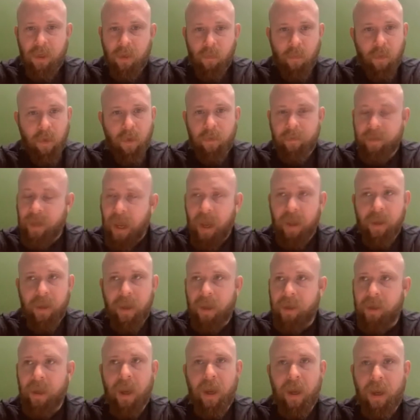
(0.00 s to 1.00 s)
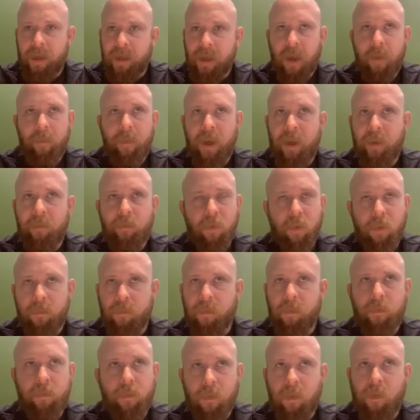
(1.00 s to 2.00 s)
Where, I got my approval
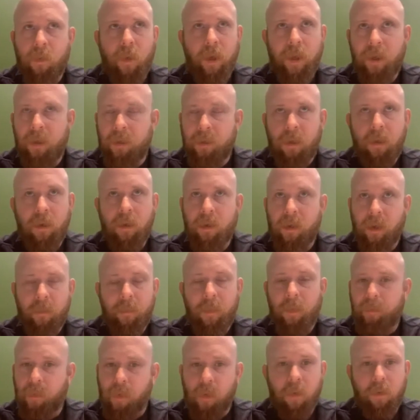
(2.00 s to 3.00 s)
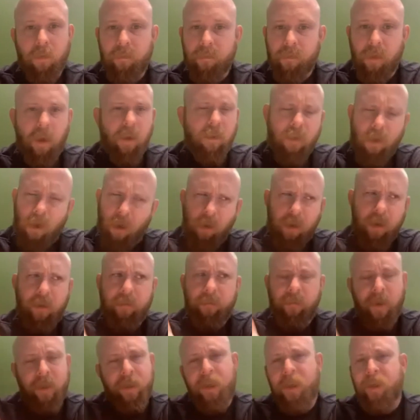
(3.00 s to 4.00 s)
through Quicken. Look, I'm approved. I'll call you if
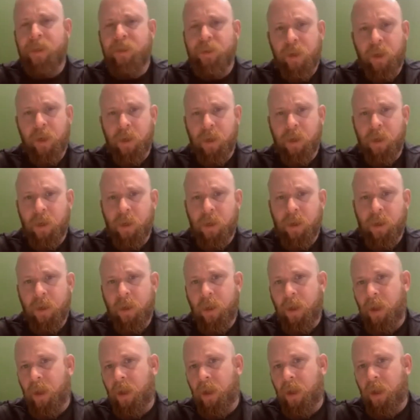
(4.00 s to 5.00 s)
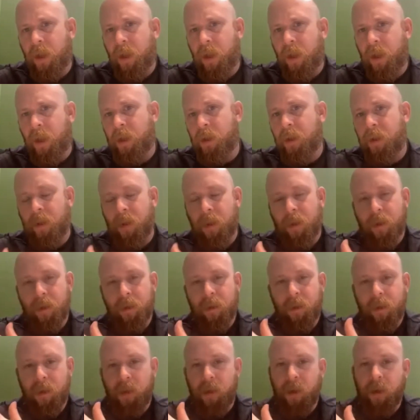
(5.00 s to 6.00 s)
I need you. And
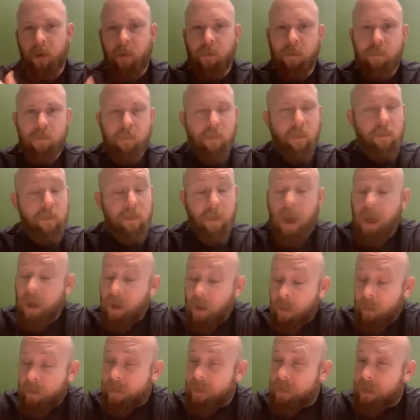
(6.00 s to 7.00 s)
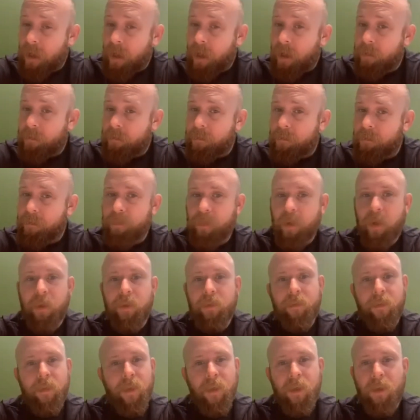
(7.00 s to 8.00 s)
you know, not all the time, but,
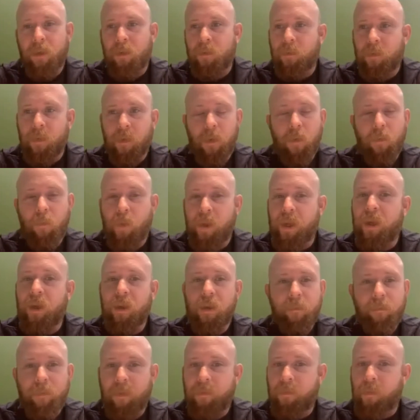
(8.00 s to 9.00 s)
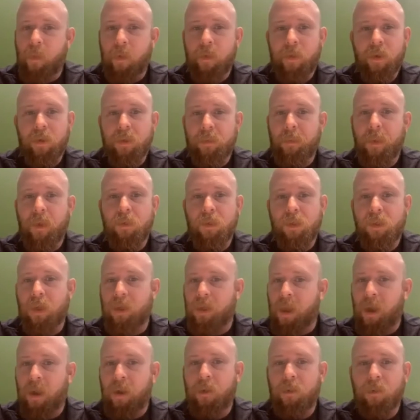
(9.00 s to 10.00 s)
you know, a week before they're supposed to
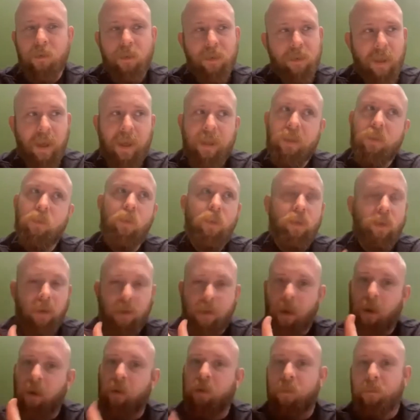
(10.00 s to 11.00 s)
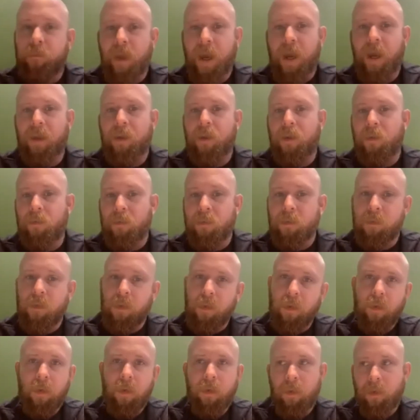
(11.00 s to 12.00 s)
close, that's when they're calling back going,
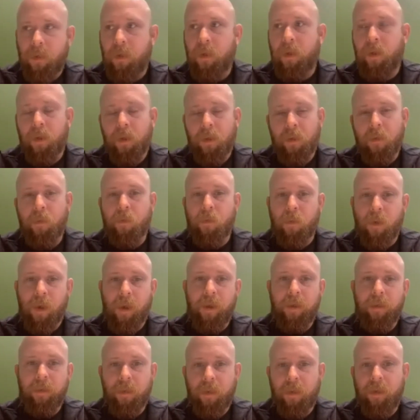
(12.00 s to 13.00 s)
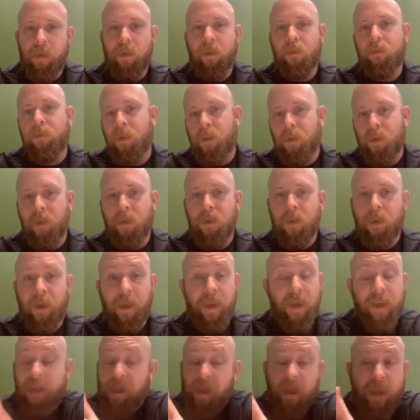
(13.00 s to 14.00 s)
hey, you're right, you know, da-da-da.
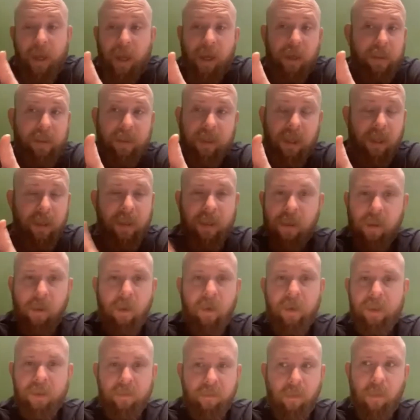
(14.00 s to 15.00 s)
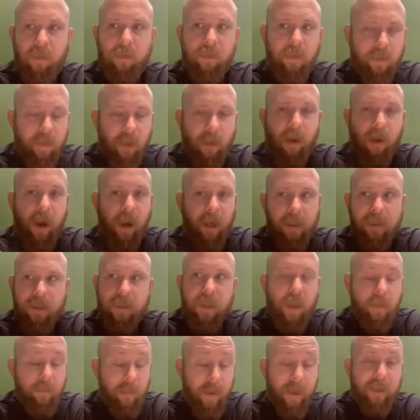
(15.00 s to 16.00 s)
And again, it's not the client's fault. In their eyes,
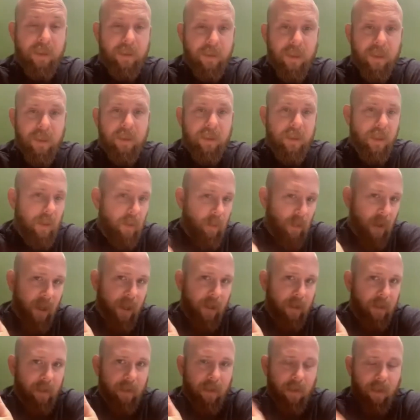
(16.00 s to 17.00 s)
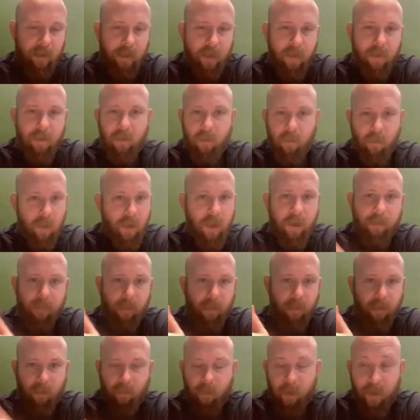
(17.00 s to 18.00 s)
they make 60 grand a year or whatever
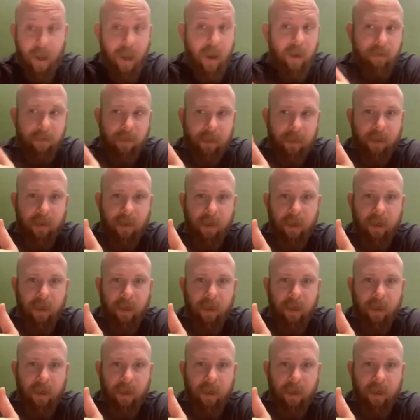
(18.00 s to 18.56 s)
in reality.